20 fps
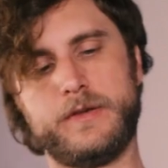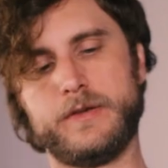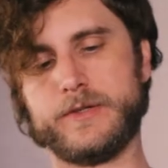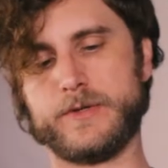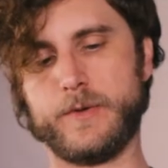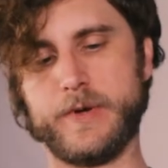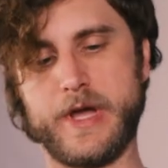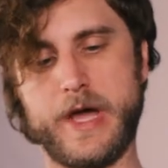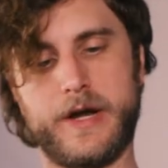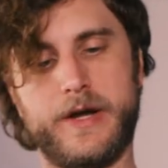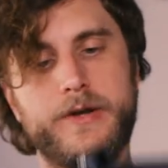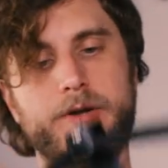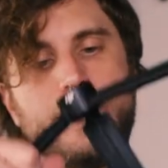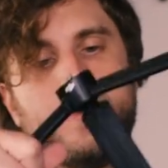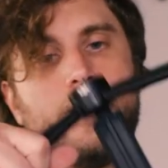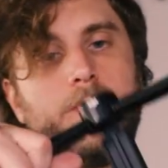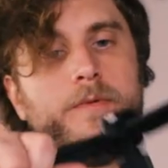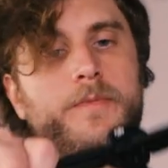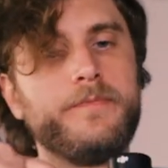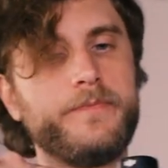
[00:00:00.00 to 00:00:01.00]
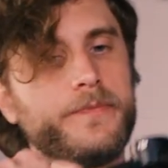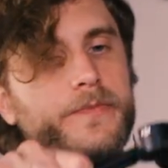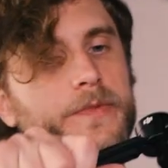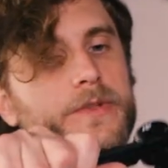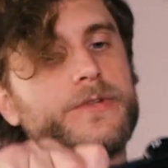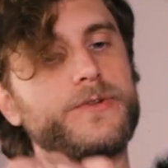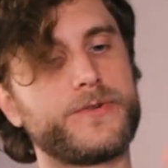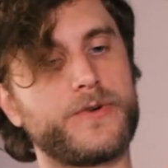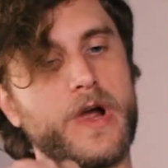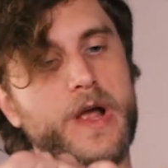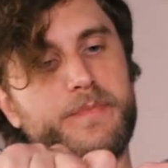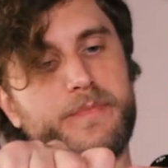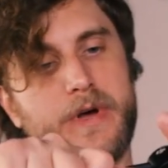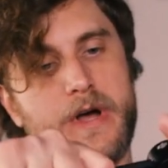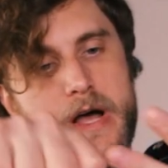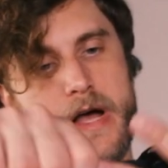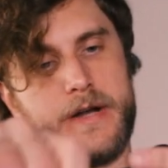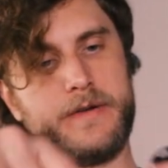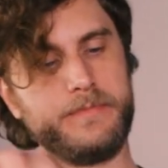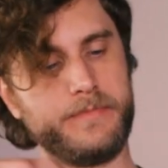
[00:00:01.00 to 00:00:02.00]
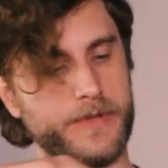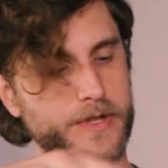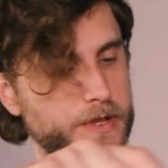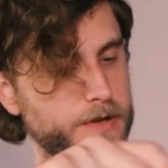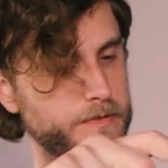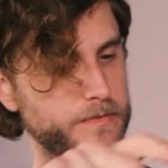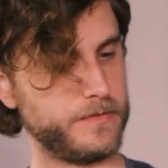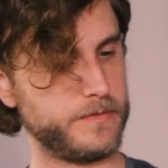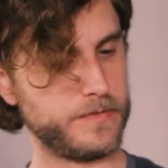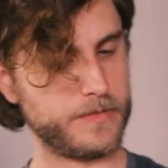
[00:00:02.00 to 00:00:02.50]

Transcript: So we got a new tripod that